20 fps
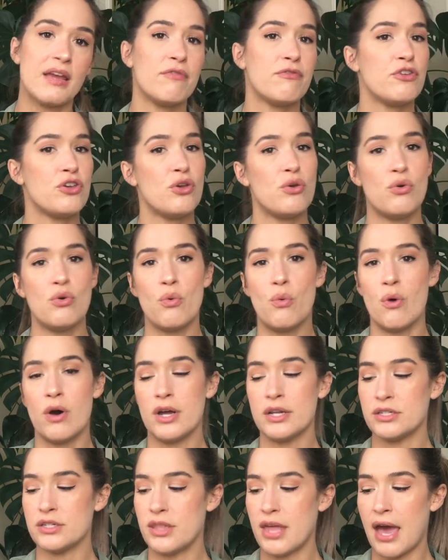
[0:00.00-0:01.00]
If you
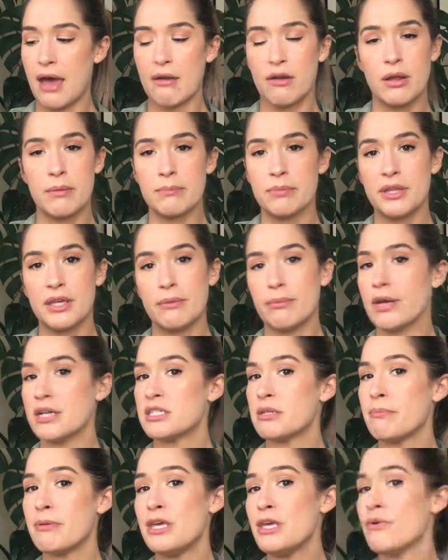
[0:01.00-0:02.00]
want that complete
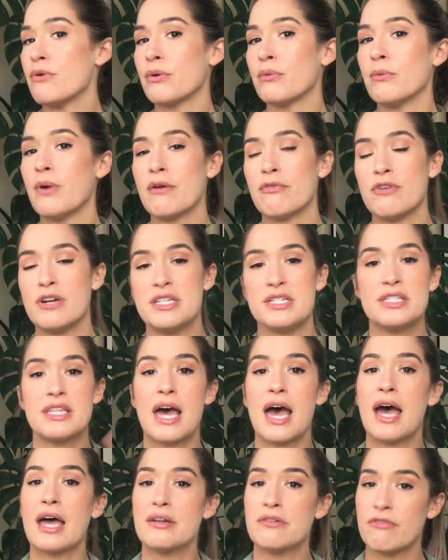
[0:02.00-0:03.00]
recipe, you can reference
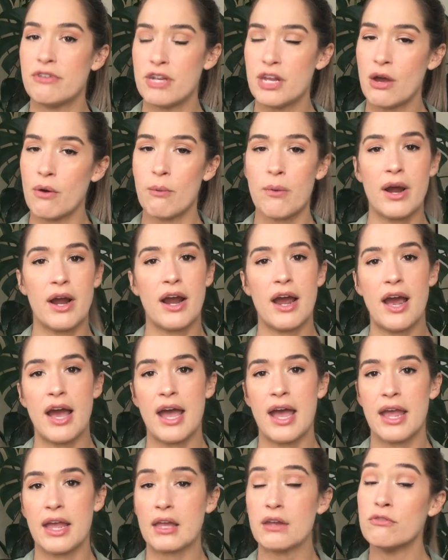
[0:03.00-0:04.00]
that video where
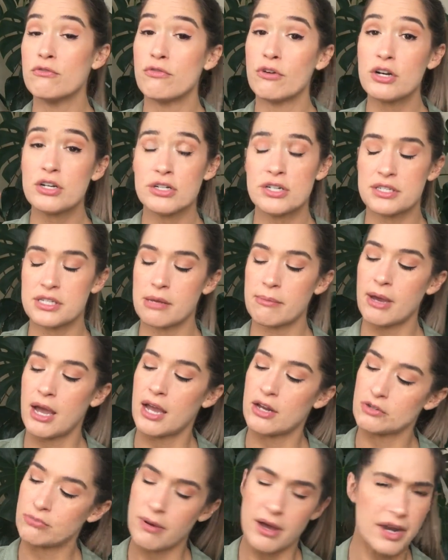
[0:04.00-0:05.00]
I convert to
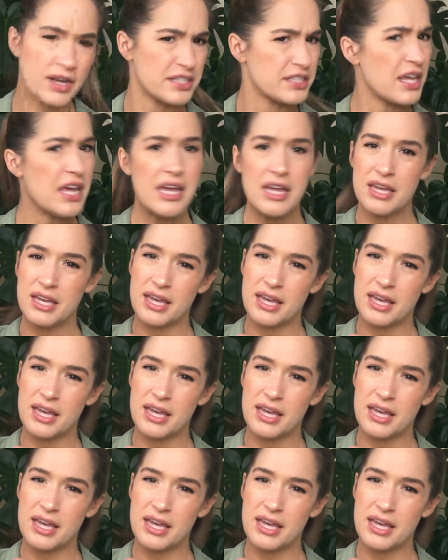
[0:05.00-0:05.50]
semi-hydroponics.